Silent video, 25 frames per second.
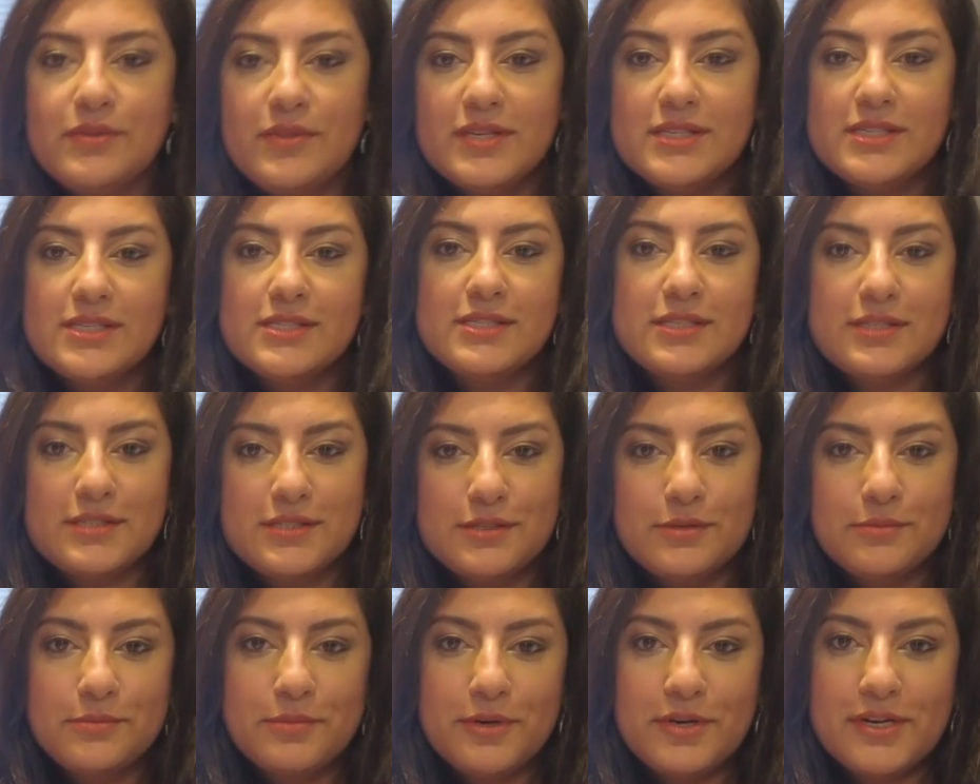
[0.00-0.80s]
this is a
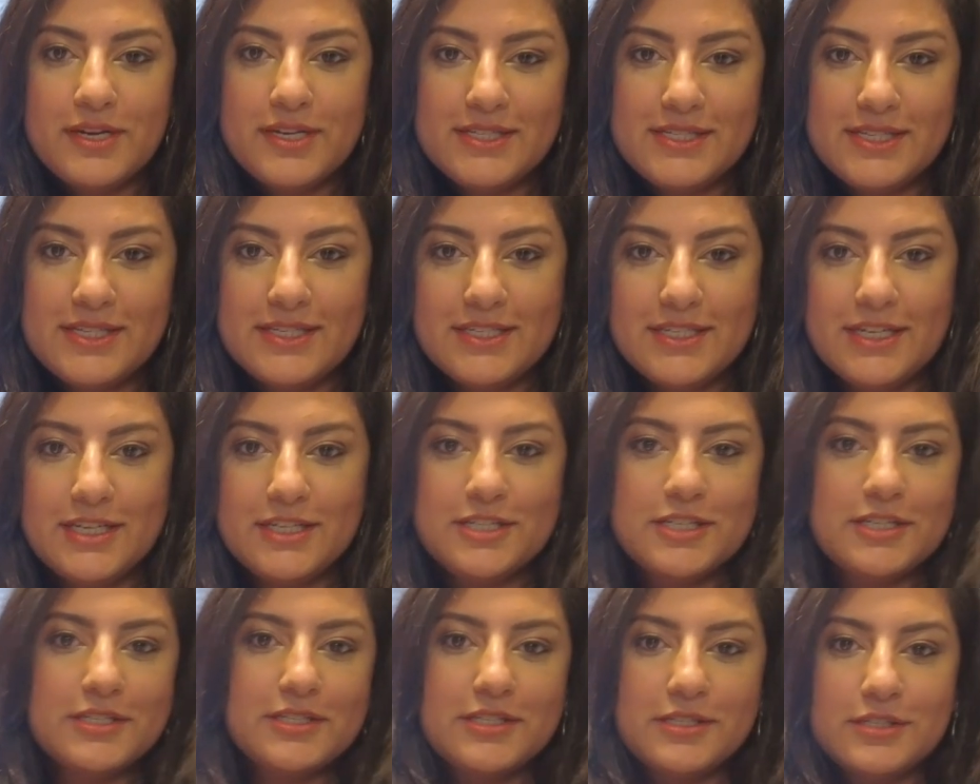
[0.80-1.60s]
super easy
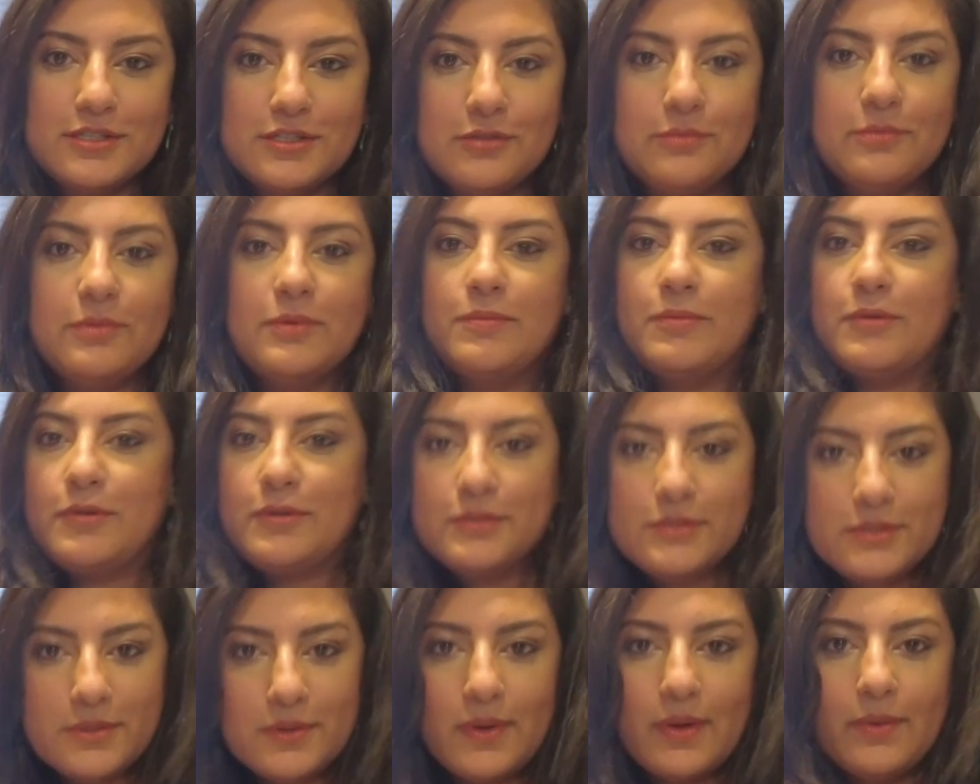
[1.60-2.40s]
dish. It's the Super Bowl,
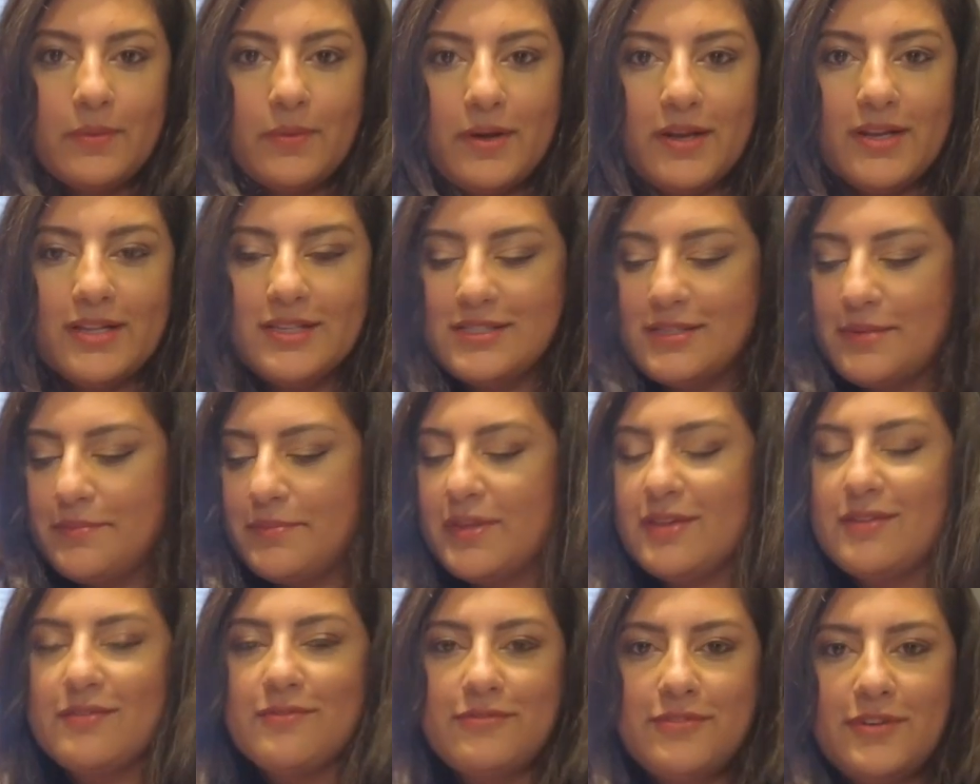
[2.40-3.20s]
so I wanted
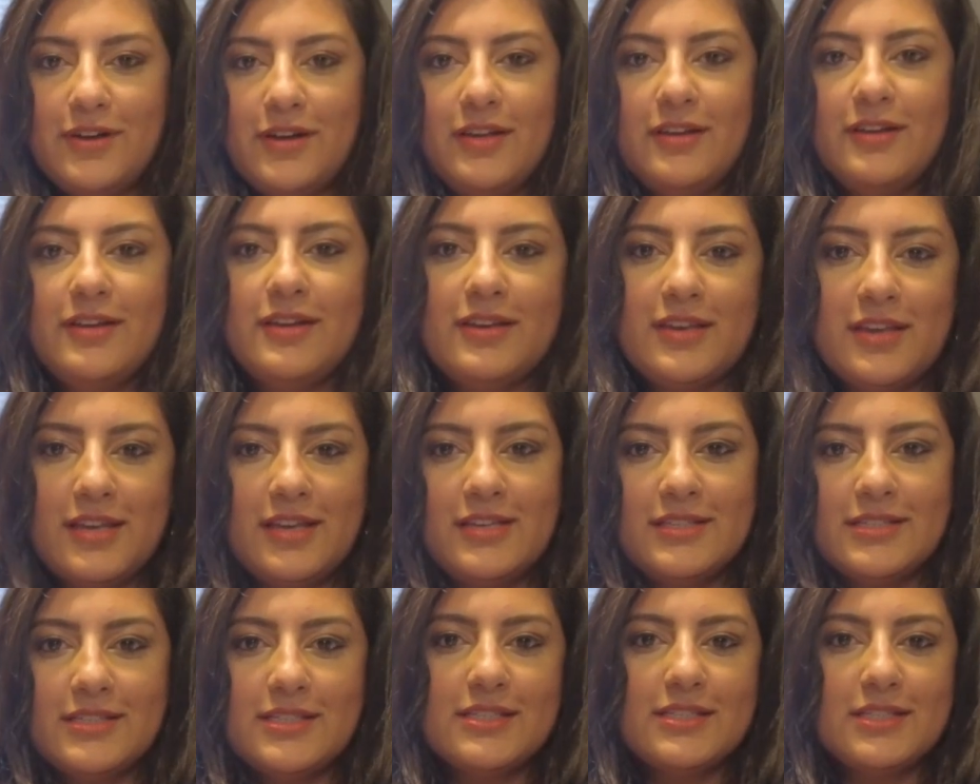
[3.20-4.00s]
something fun and
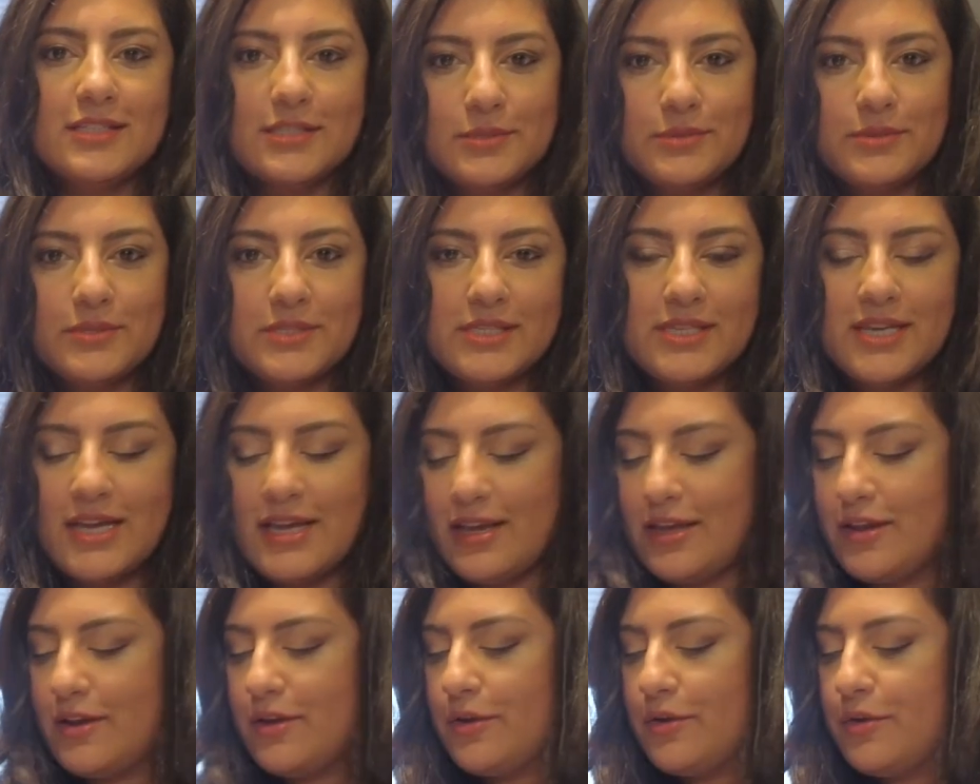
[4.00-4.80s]
easy since we're
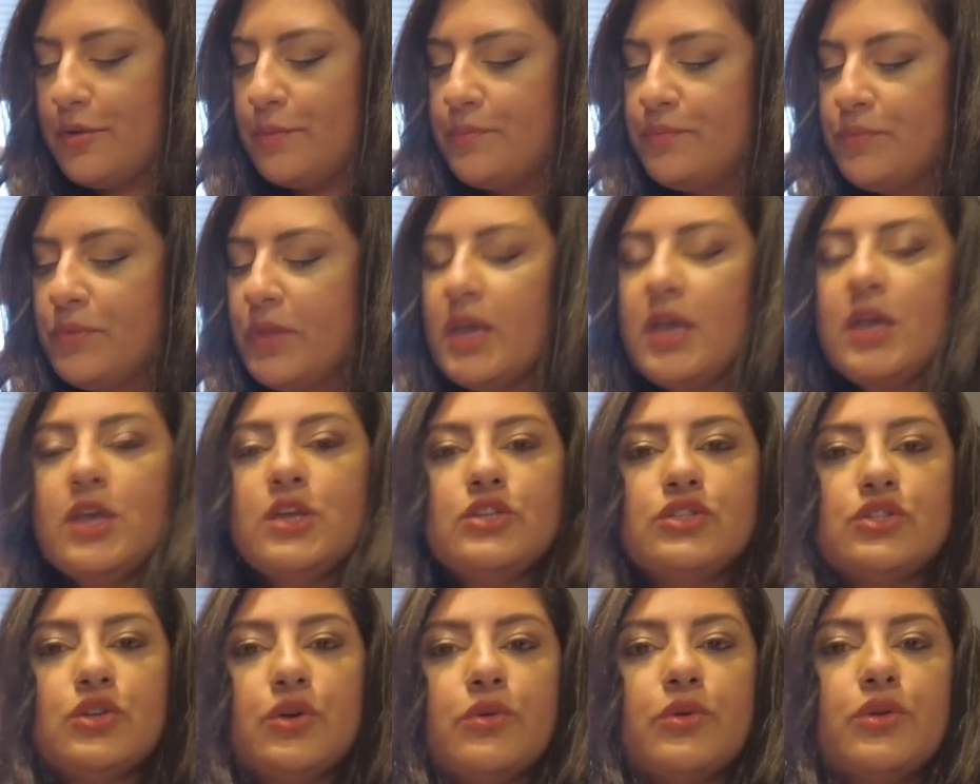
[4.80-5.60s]
staying at home.
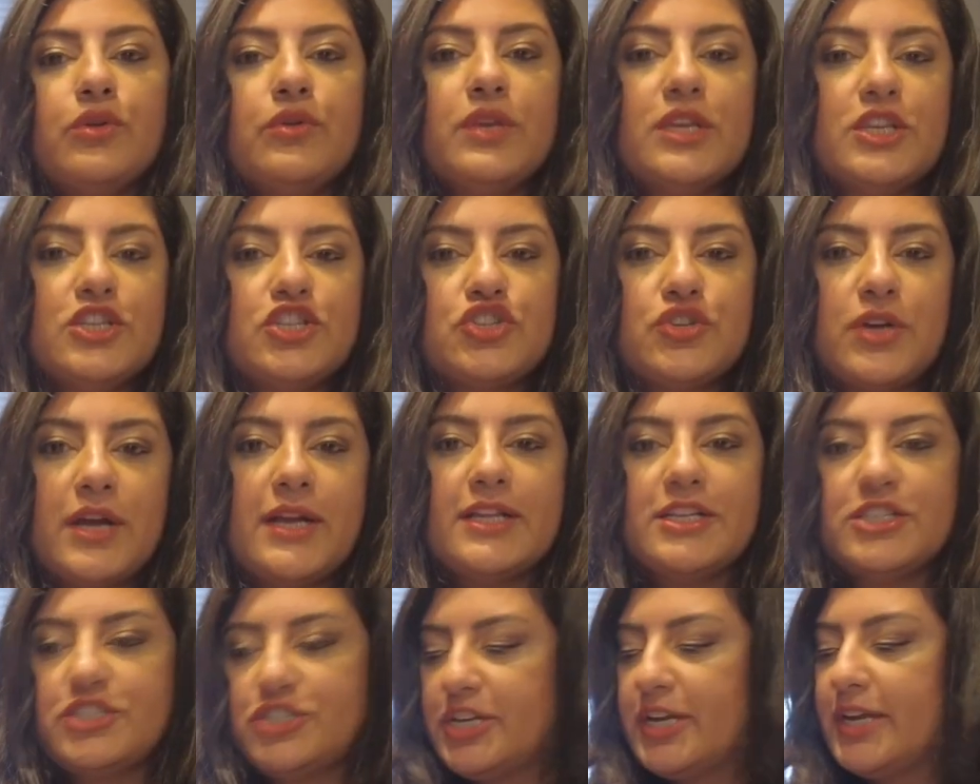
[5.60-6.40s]
So you need
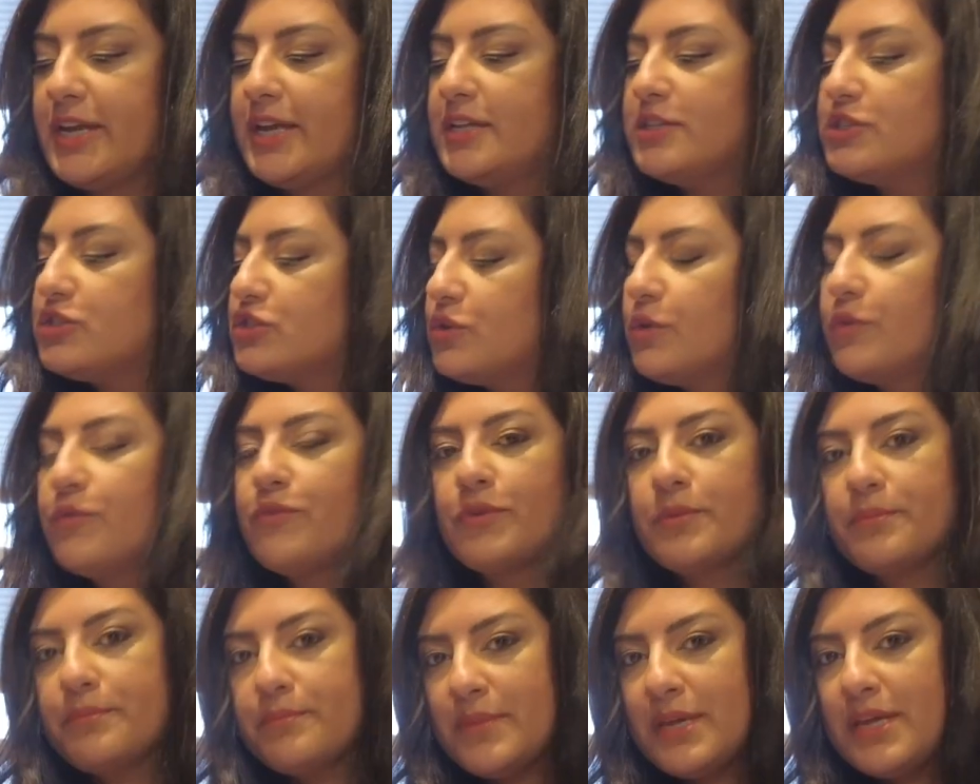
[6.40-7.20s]
shredded chicken. So
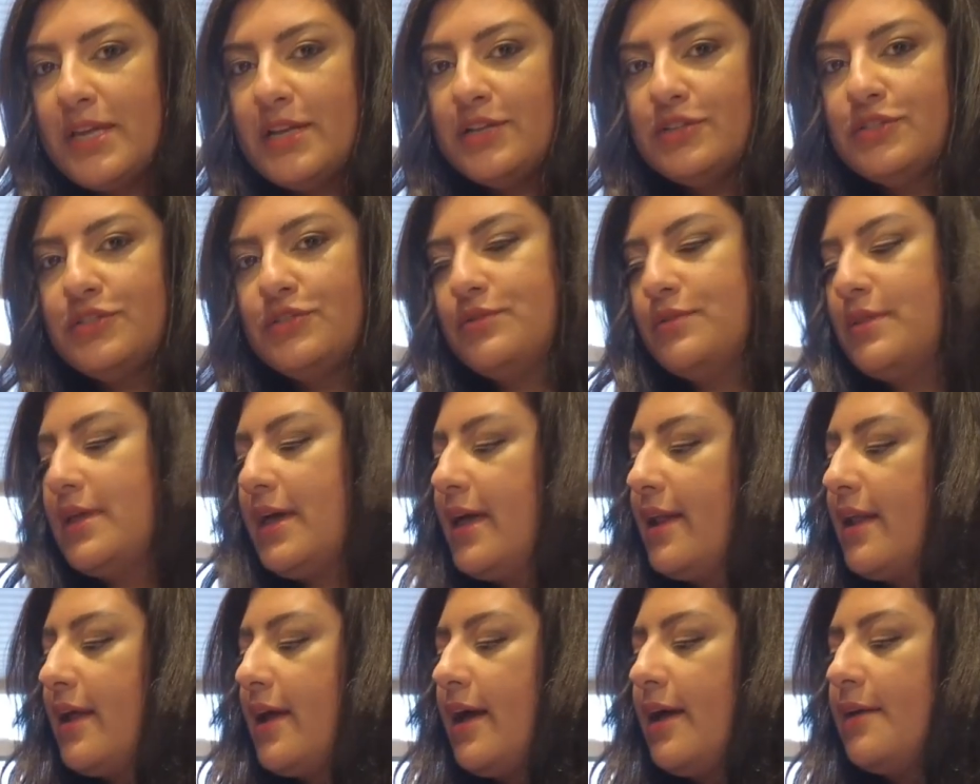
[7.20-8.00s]
for me to do
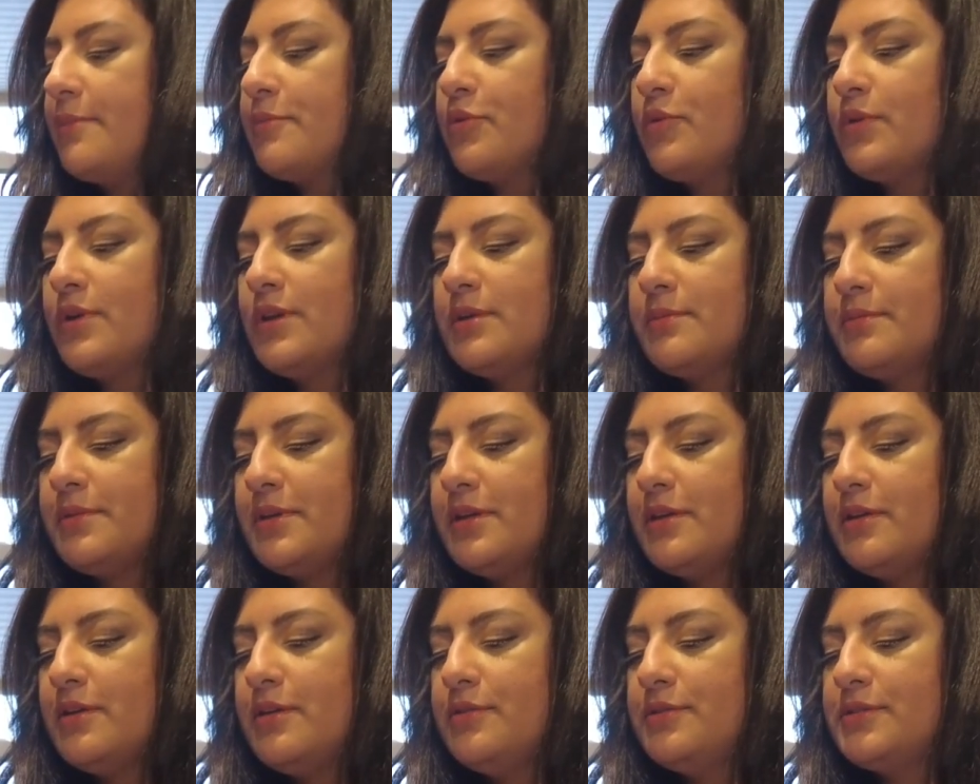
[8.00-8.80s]
that, I'm going to be
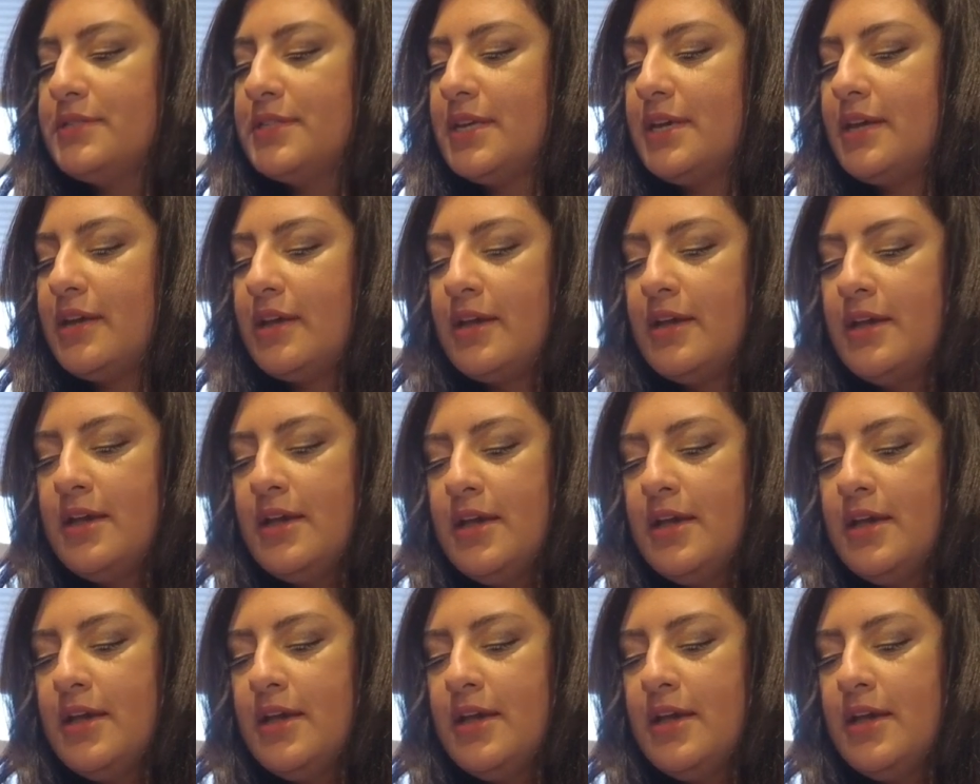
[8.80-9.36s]
using